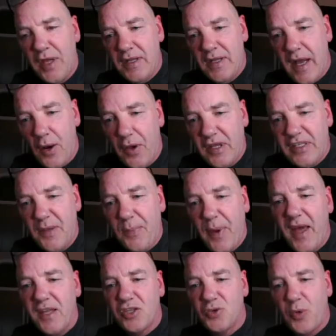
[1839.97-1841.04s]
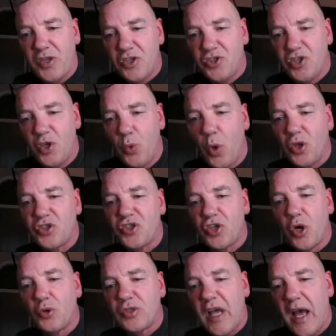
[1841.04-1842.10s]
Now, it depends whether she wants to
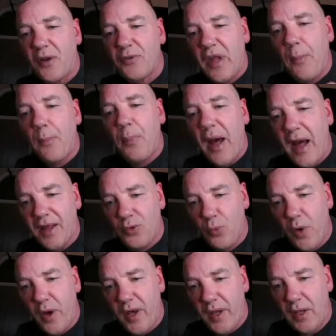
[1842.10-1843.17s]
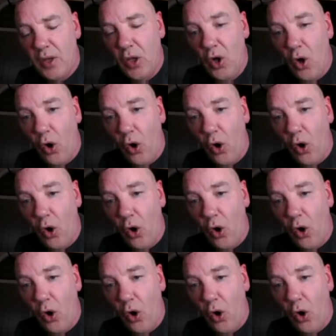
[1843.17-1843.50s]
go down that pathway